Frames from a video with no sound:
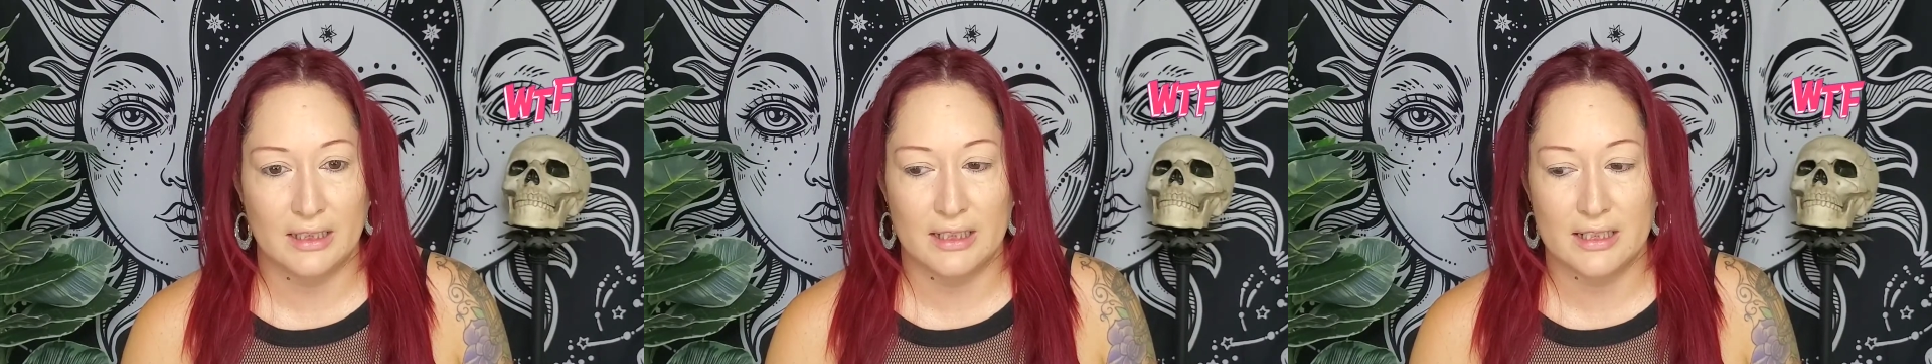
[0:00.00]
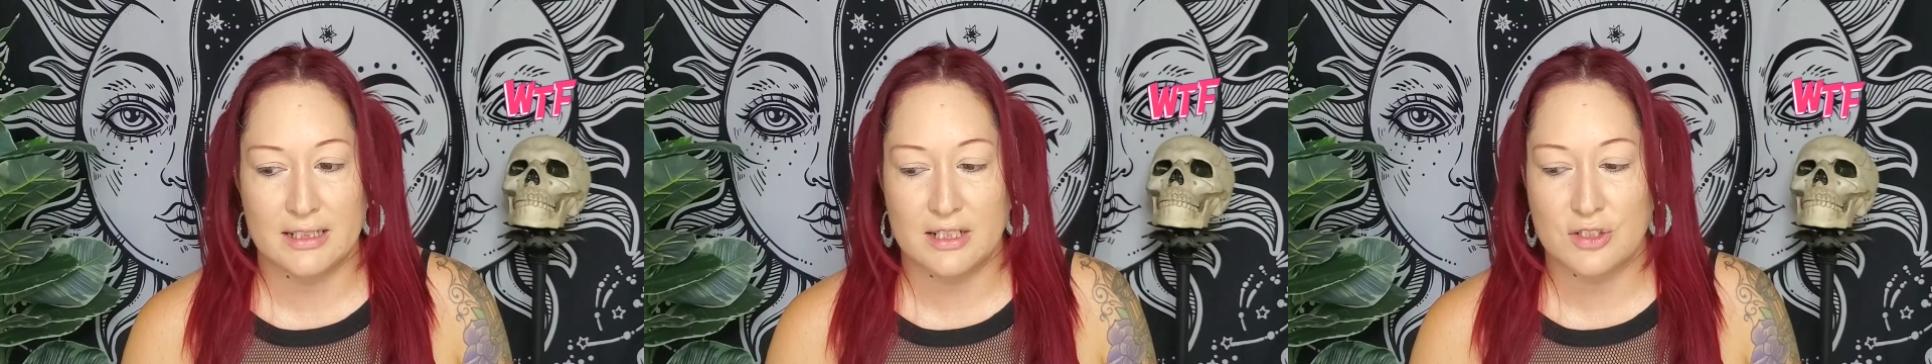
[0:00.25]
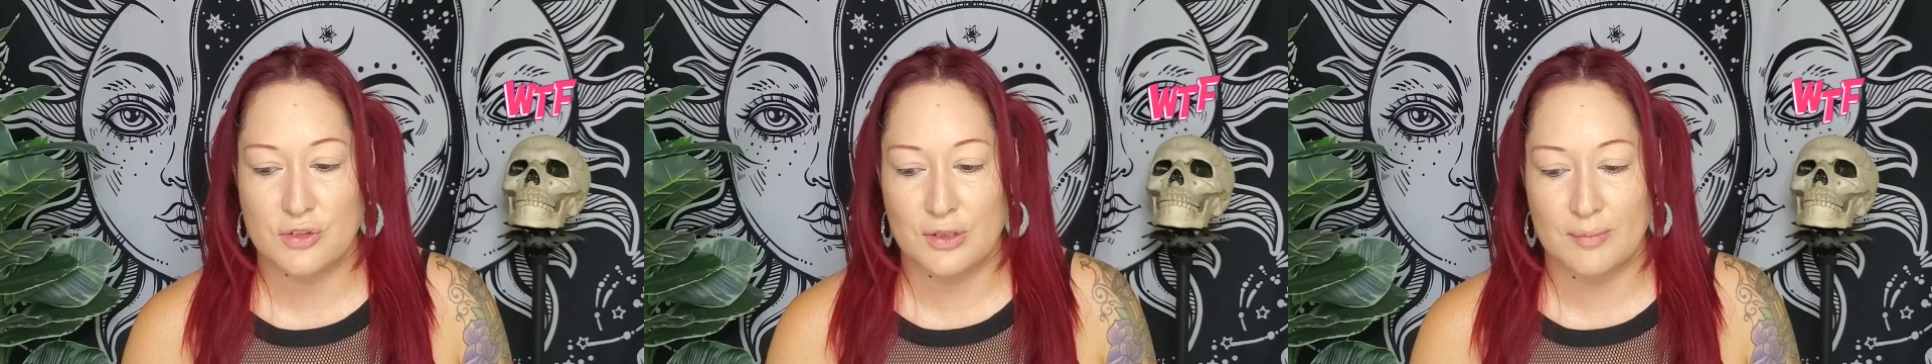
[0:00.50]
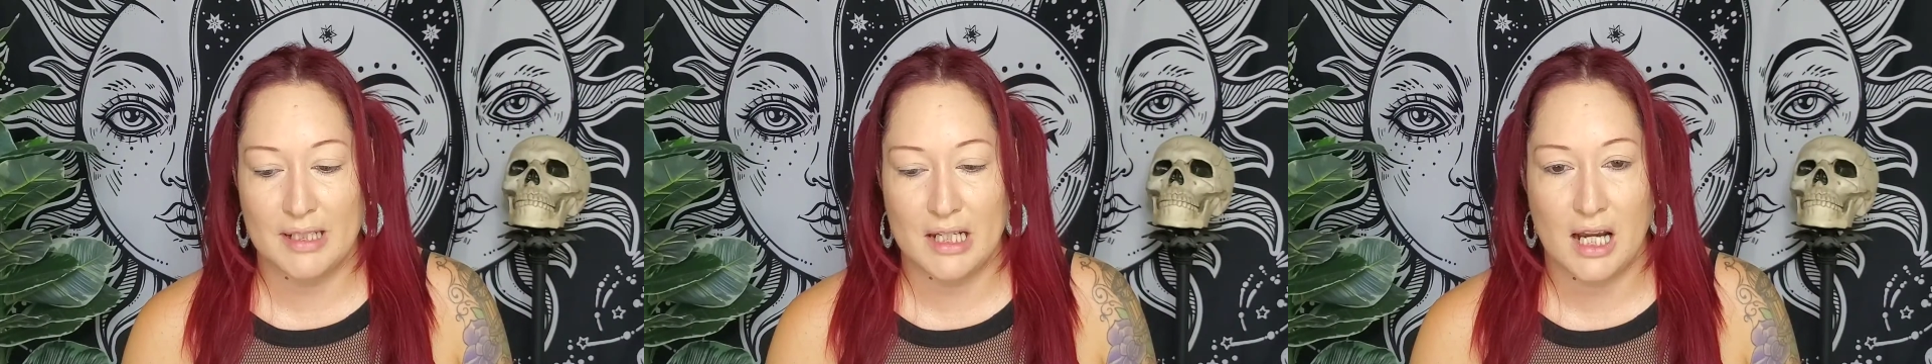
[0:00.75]
It's
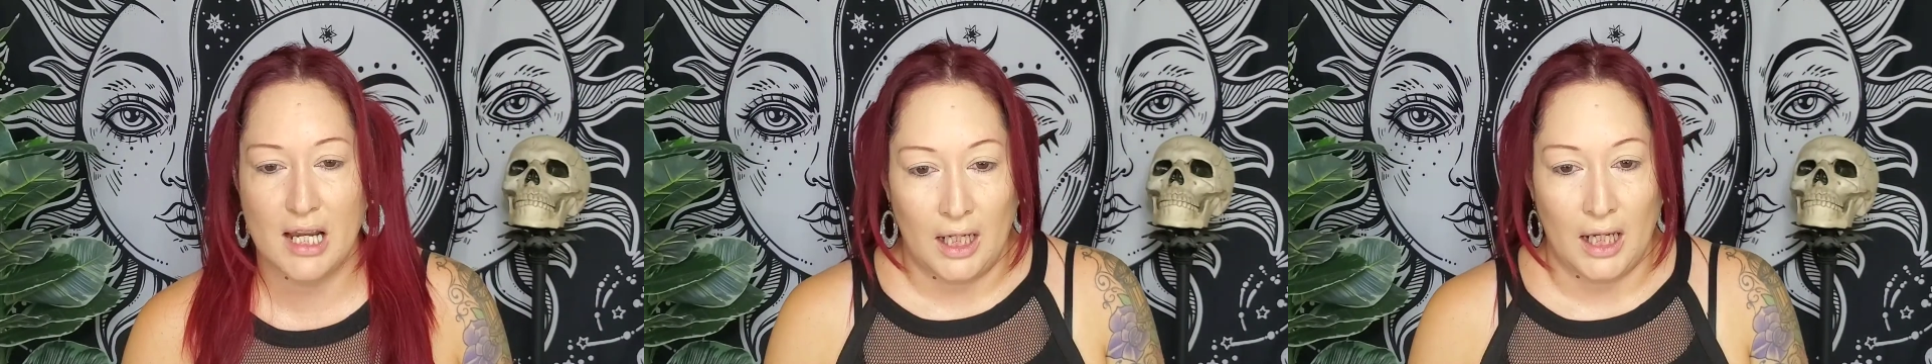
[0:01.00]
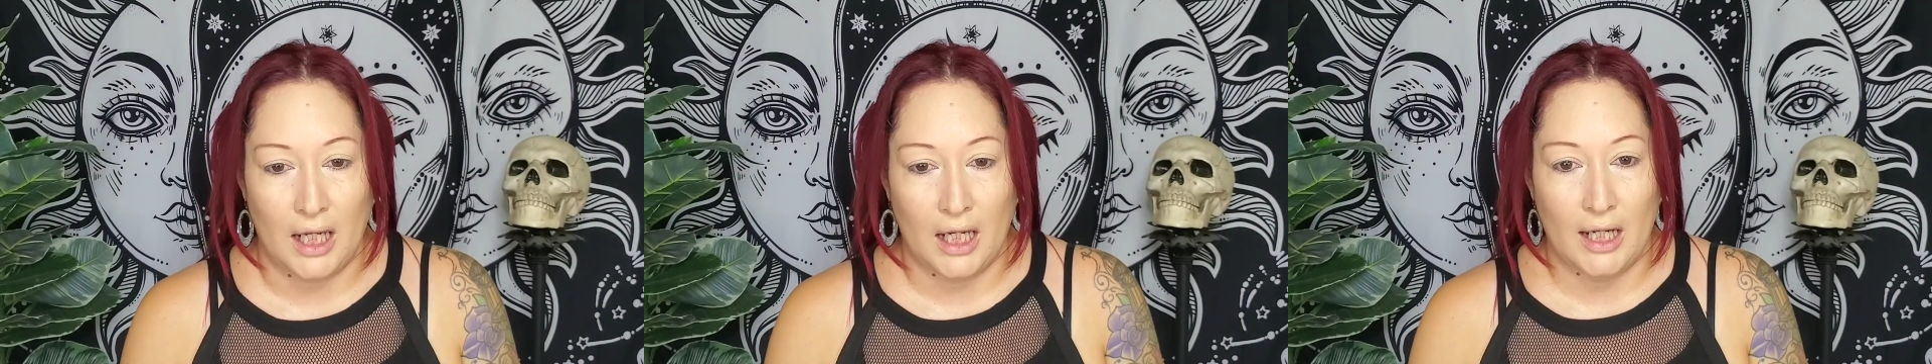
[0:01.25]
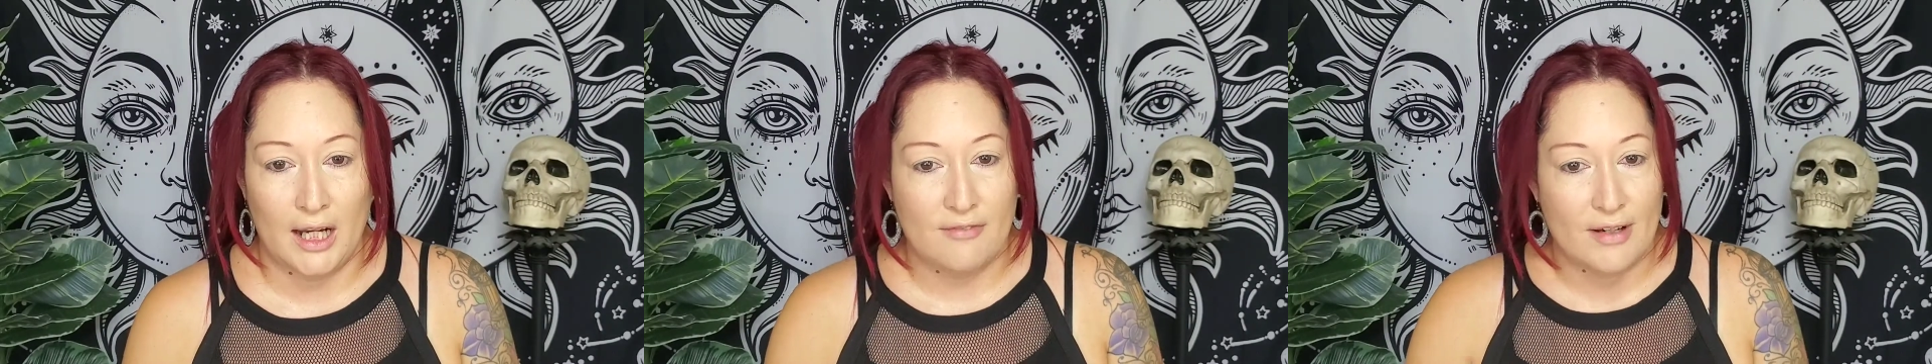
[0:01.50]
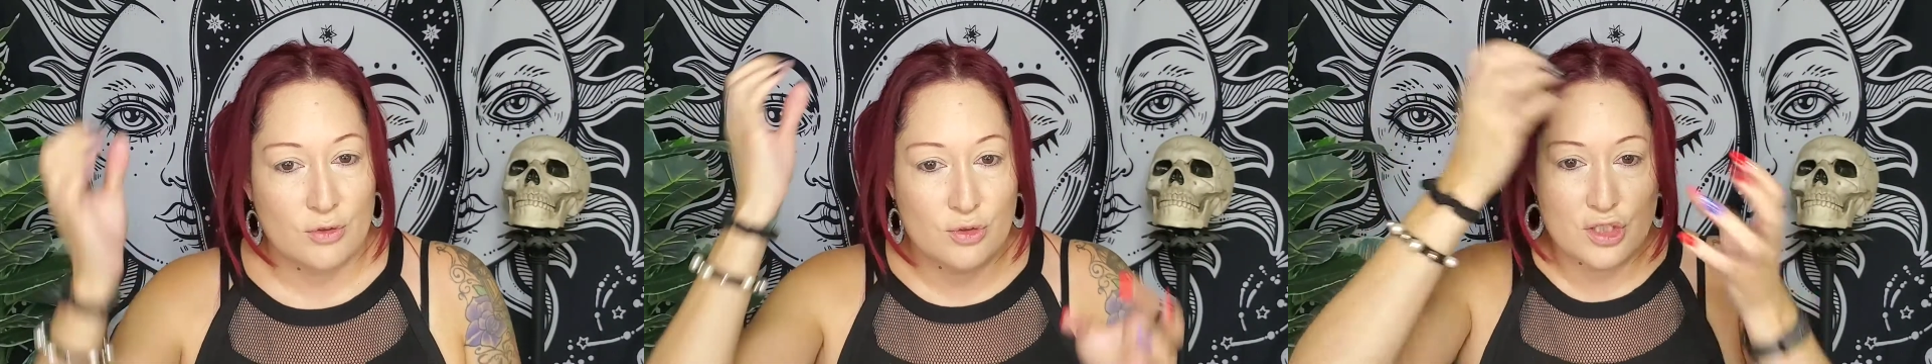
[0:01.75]
extremely hot. And if
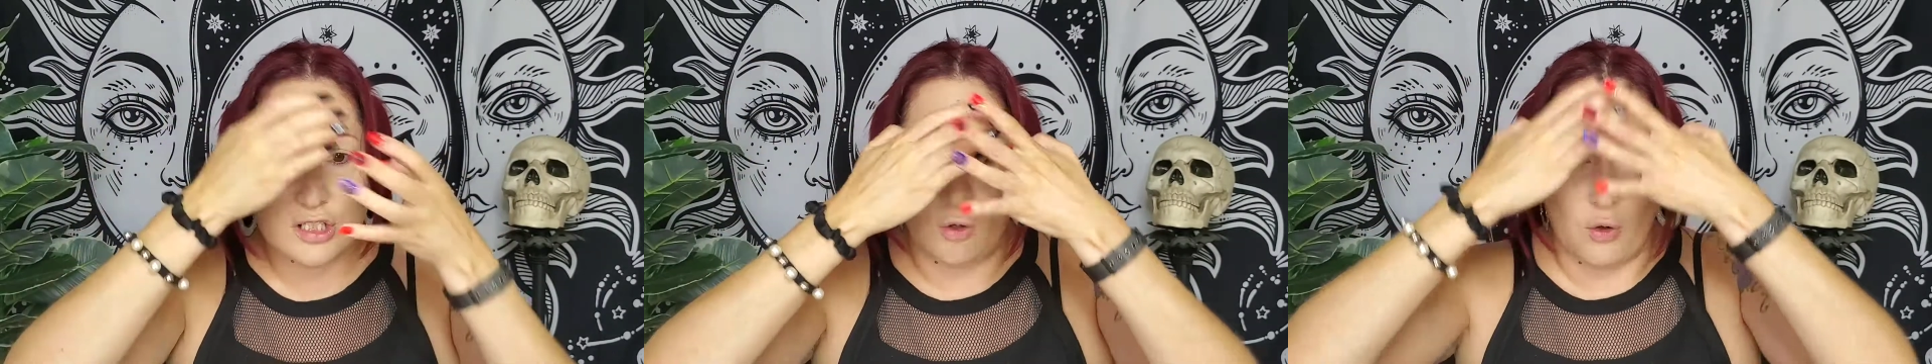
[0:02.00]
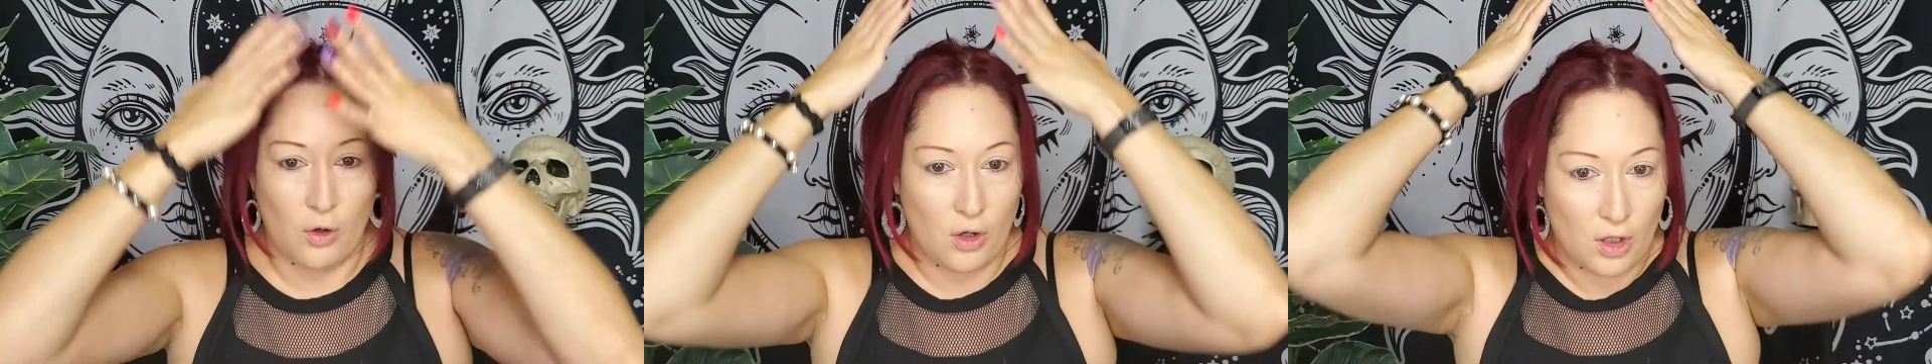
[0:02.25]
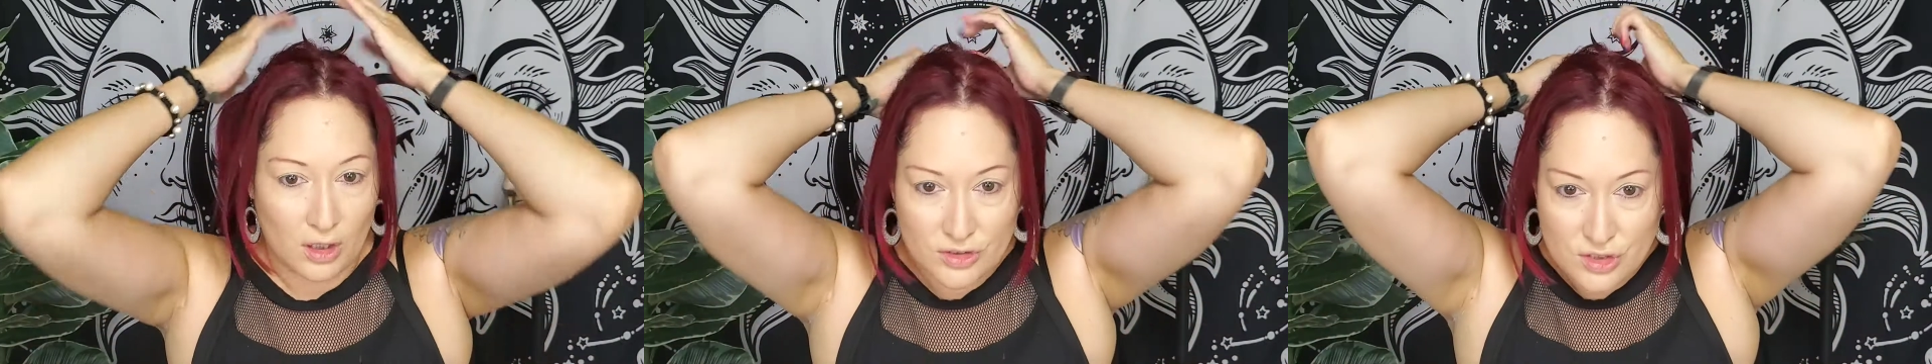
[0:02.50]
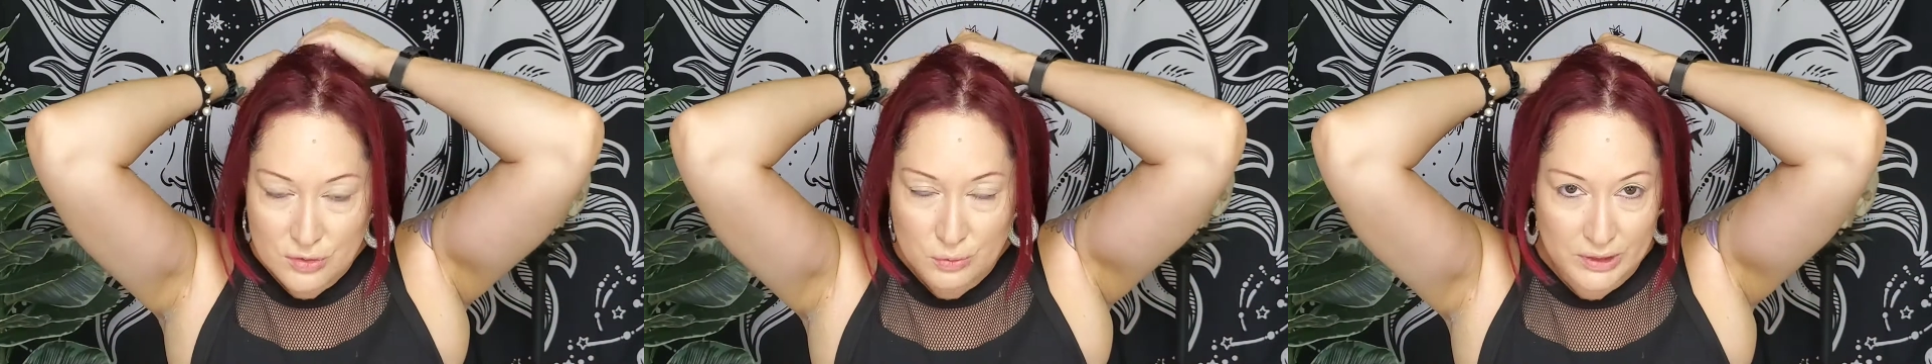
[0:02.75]
I do just
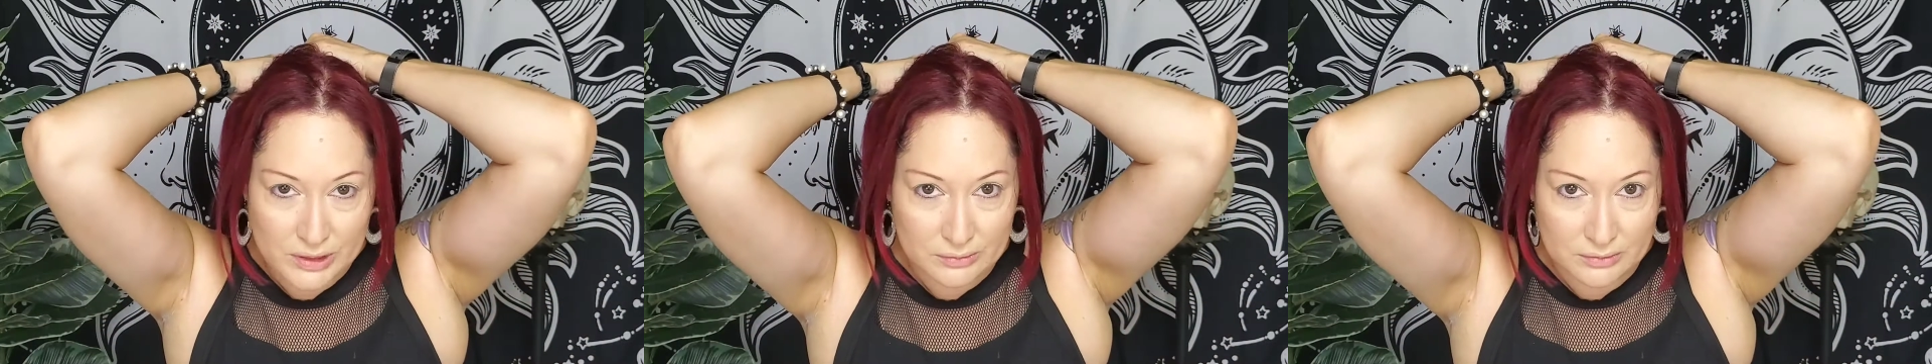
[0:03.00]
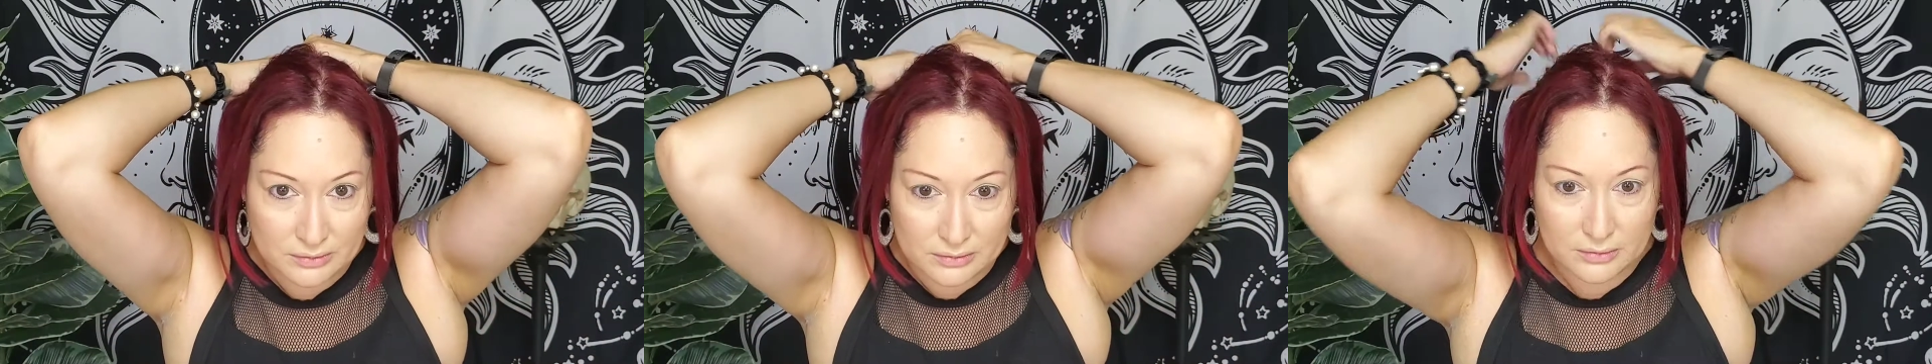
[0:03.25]
one